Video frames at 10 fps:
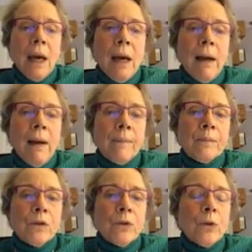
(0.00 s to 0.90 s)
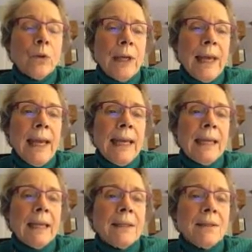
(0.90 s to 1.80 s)
to
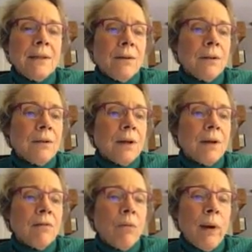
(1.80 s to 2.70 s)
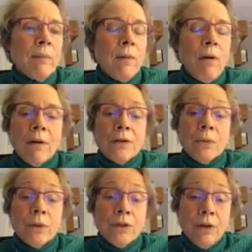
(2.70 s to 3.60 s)
create a series of webinars
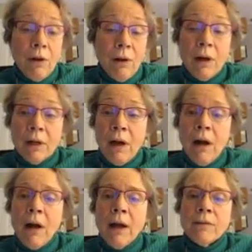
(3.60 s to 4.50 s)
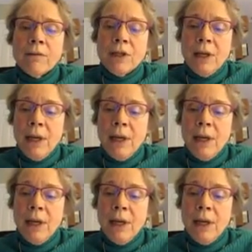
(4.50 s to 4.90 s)
which are archived.